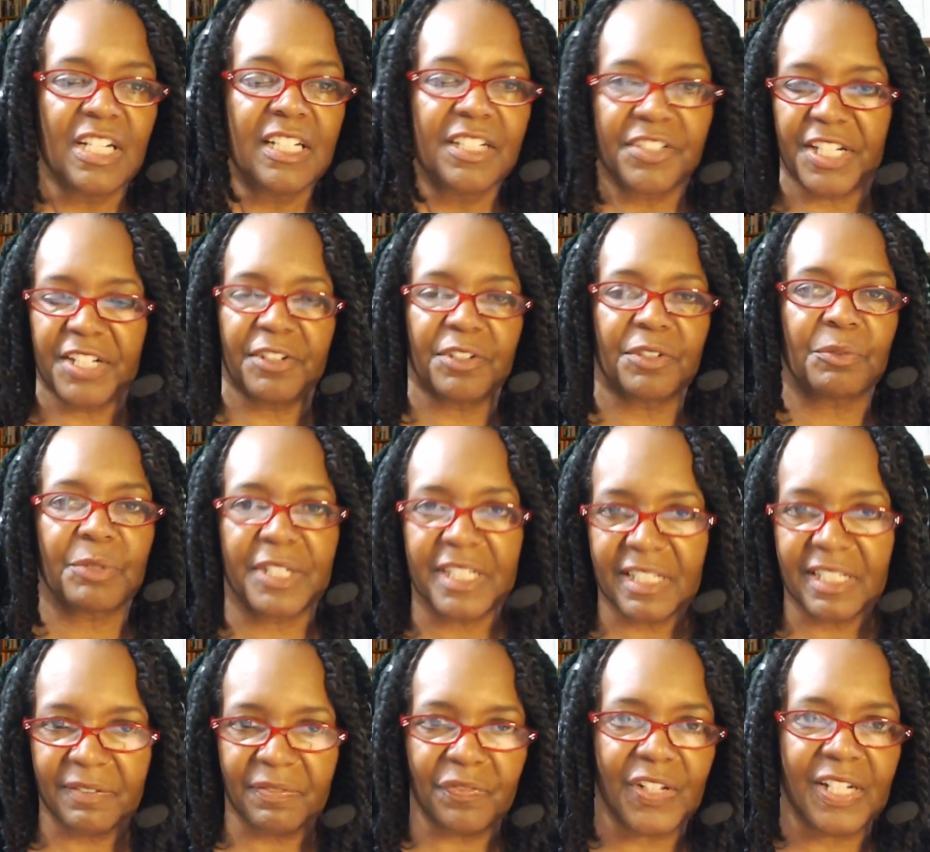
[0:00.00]
tinkered with it
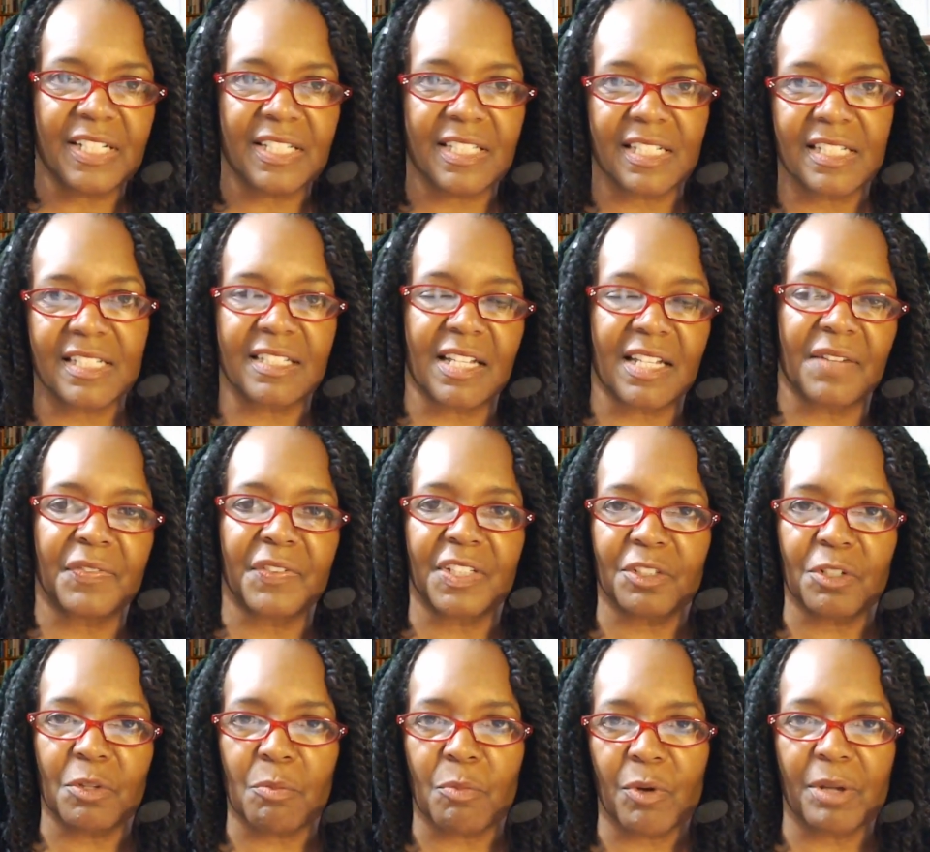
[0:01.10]
and fixed it and stuff. And the
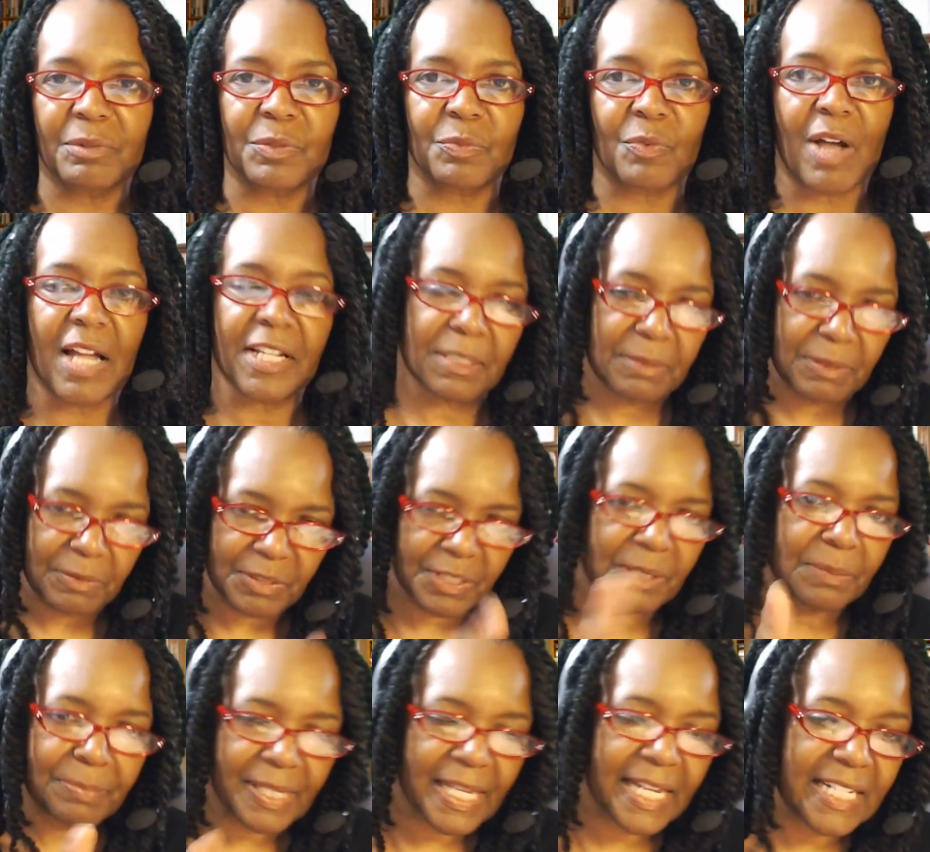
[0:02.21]
little boy was watching. He was
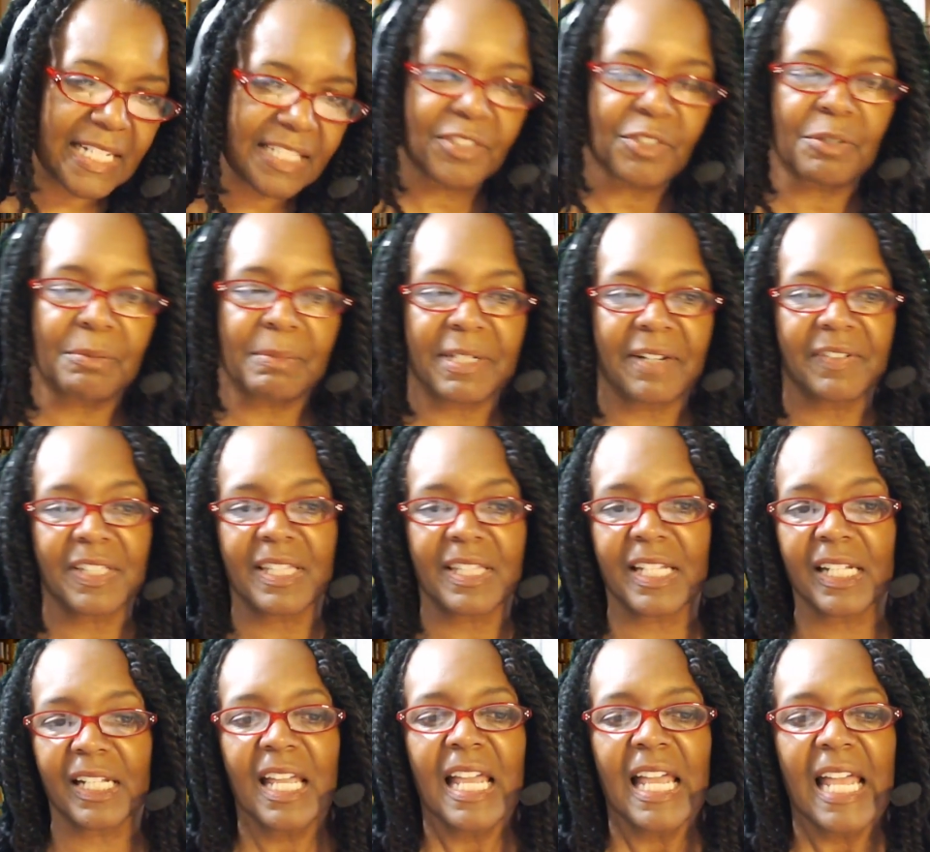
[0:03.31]
explaining it to him and everything.